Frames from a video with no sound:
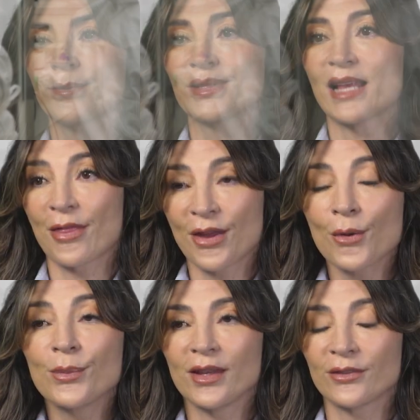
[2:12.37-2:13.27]
cell
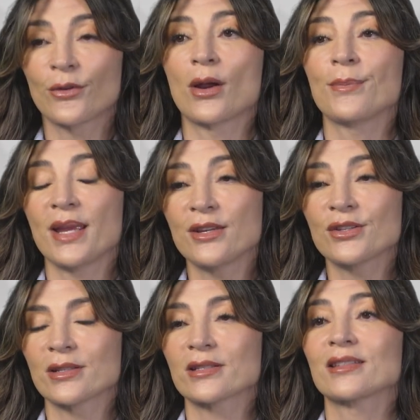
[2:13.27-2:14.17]
therapies for our
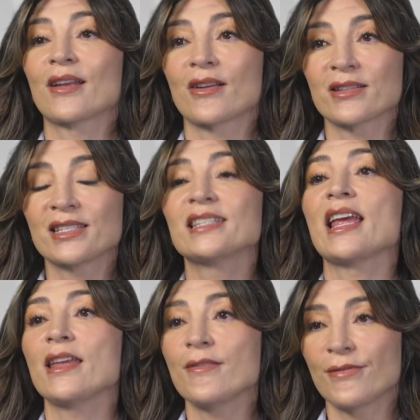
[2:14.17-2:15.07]
patients that are
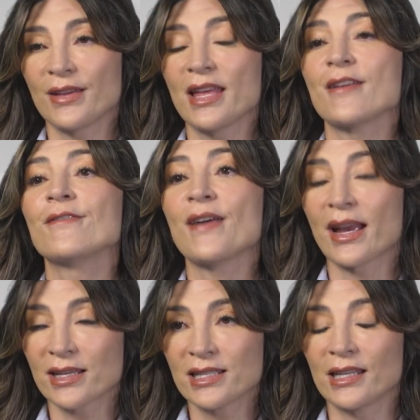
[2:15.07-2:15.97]
safe,
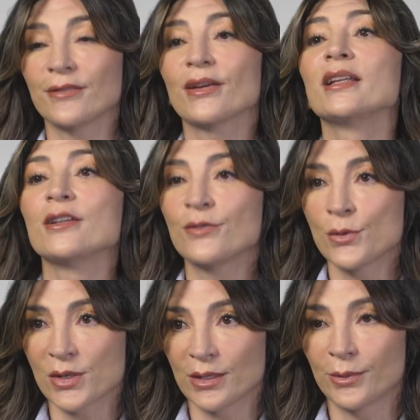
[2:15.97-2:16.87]
effective, and
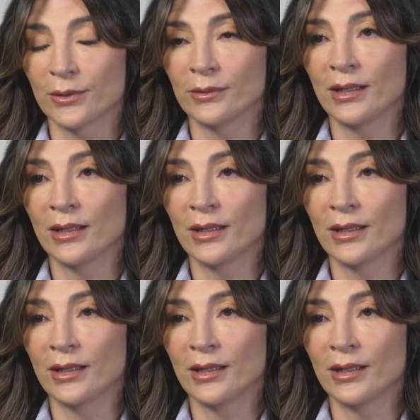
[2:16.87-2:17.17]
affordable.